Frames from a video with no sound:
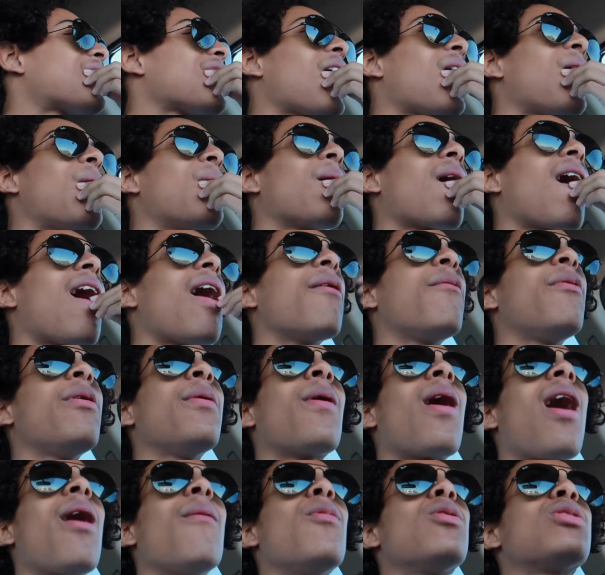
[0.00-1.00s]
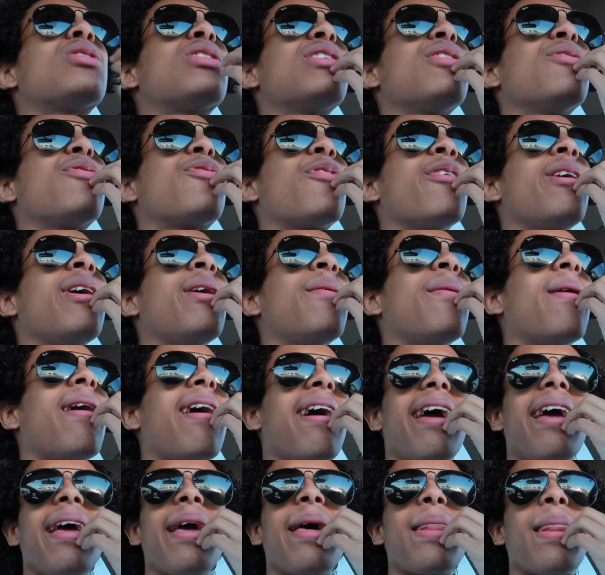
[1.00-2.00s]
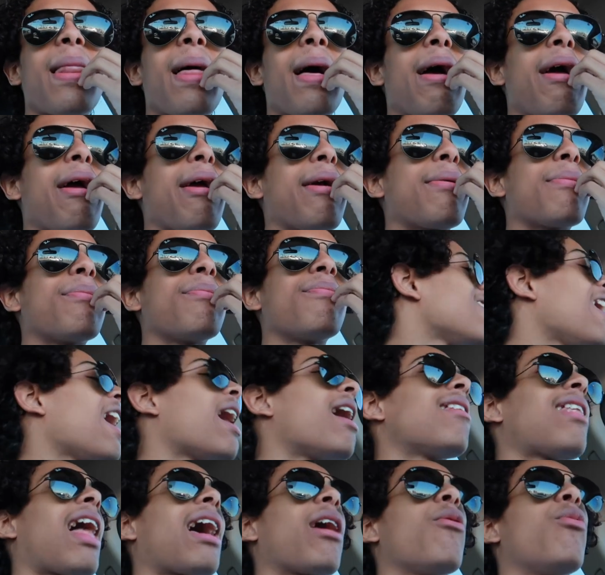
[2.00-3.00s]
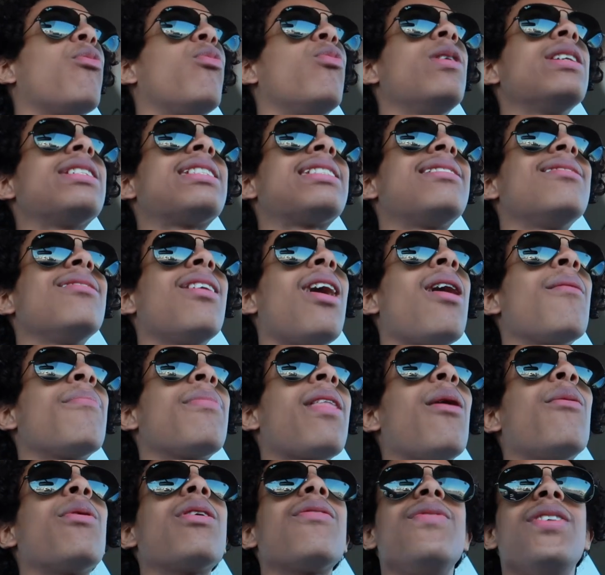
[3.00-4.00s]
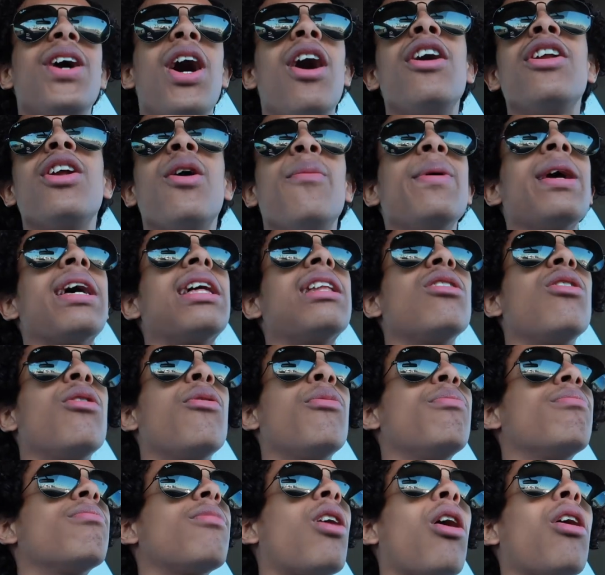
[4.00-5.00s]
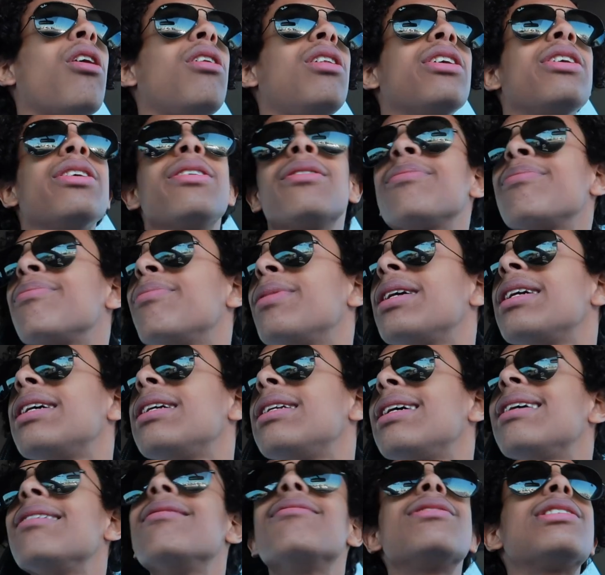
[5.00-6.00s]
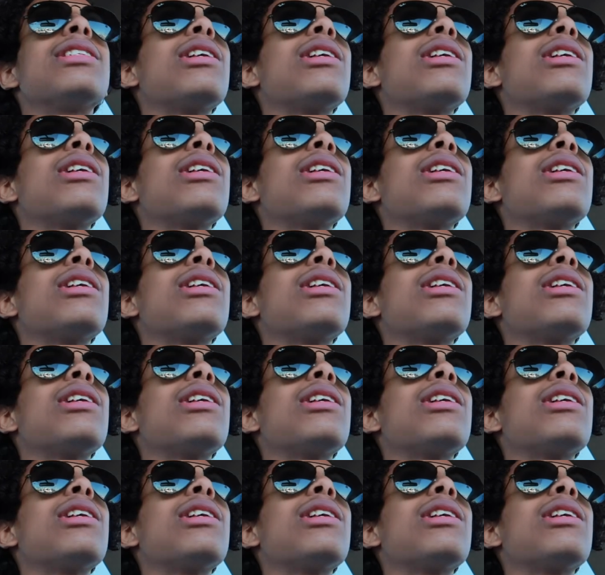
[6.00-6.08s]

So so we're all, we were almost at the freeway and like, yeah, like wish um, that would have dawned on me a little earlier, but it didn't.